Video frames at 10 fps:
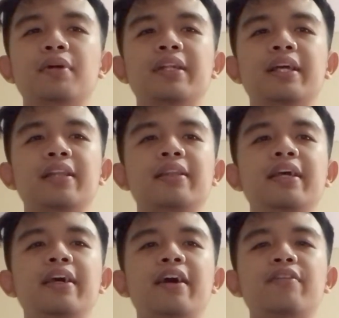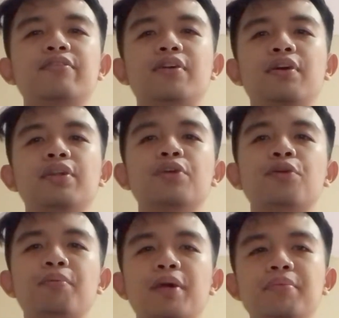that they have on
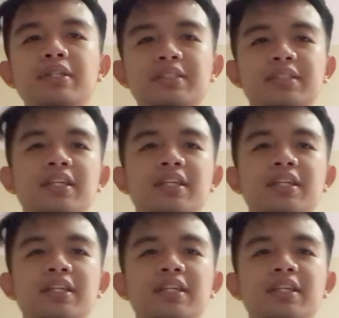group members.